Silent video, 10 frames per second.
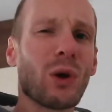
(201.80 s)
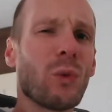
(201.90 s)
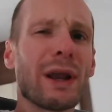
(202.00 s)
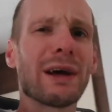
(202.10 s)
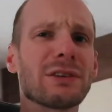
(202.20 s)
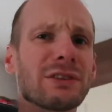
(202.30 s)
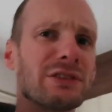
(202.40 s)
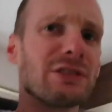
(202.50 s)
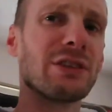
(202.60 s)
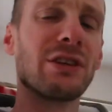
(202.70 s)
What else
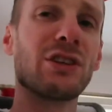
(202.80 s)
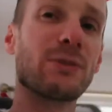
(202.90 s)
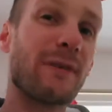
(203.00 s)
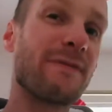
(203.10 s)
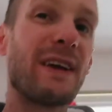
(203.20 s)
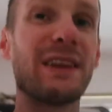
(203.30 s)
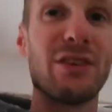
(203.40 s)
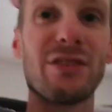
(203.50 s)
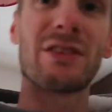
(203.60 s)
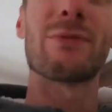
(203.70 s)
is there? So my
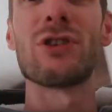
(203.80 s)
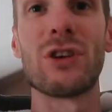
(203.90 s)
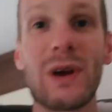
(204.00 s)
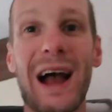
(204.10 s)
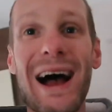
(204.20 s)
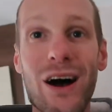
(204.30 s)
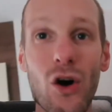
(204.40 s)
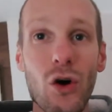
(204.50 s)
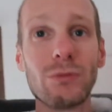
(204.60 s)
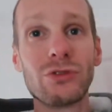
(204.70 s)
fitness, I'm gonna do at
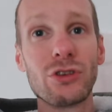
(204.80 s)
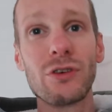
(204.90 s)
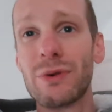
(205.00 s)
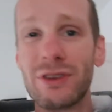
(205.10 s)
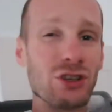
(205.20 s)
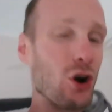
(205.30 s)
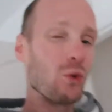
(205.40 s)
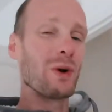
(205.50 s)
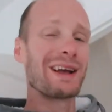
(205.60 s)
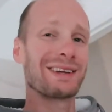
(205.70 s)
home stuff with Joe
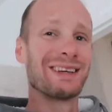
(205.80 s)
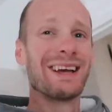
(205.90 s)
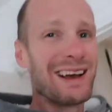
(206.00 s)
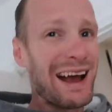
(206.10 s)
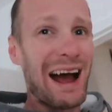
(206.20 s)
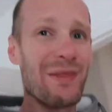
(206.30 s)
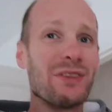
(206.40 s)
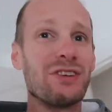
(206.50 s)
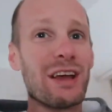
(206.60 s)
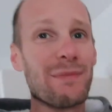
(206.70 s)
Wicks and
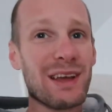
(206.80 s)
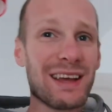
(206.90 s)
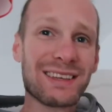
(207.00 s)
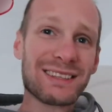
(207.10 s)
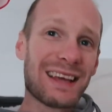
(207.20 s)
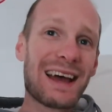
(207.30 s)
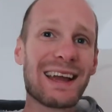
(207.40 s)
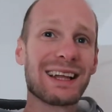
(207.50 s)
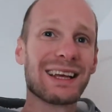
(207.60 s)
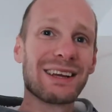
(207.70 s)
the gym,
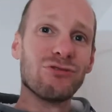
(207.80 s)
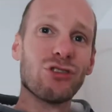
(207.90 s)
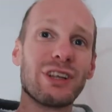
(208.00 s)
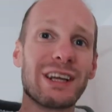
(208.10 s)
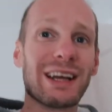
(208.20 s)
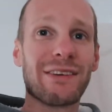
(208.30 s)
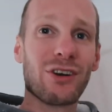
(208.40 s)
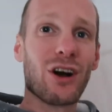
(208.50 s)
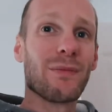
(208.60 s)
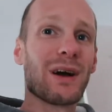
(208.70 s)
cycling, running. I've
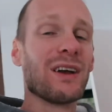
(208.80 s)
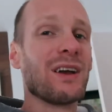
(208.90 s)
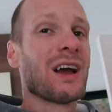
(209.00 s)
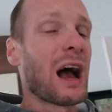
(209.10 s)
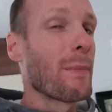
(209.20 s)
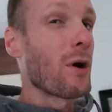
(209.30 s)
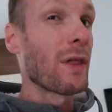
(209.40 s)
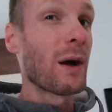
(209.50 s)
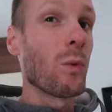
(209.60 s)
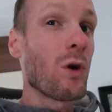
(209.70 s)
got my, I bought
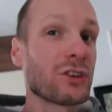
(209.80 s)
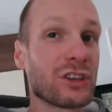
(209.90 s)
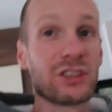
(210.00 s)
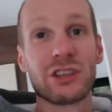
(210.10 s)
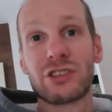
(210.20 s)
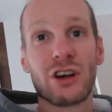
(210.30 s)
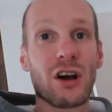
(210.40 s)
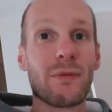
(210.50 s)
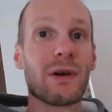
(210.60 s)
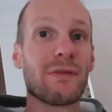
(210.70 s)
that watch as you
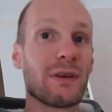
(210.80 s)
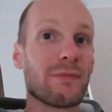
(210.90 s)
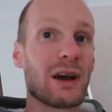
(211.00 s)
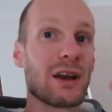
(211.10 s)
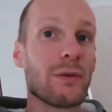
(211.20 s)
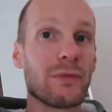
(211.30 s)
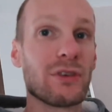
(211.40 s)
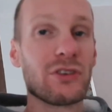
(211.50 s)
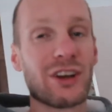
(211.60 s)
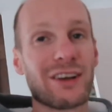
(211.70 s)
saw in my in my um,
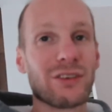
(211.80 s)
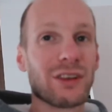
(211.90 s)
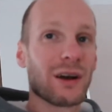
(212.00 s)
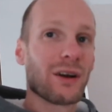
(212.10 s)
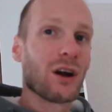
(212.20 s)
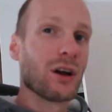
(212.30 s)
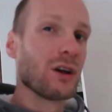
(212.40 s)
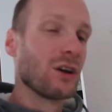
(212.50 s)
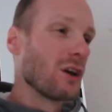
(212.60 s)
channel. I got a,